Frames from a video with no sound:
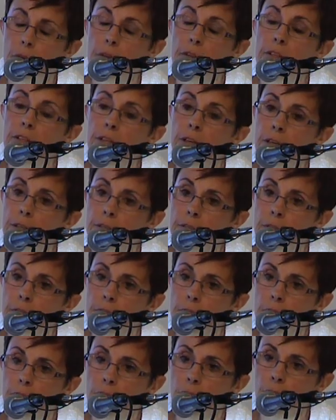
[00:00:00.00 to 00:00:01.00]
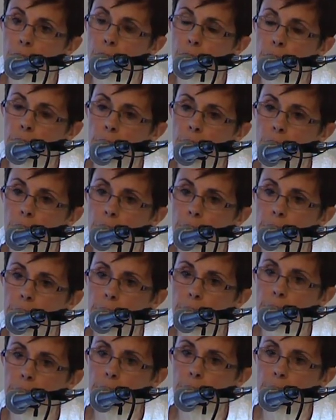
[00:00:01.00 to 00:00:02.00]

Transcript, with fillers: yet another red light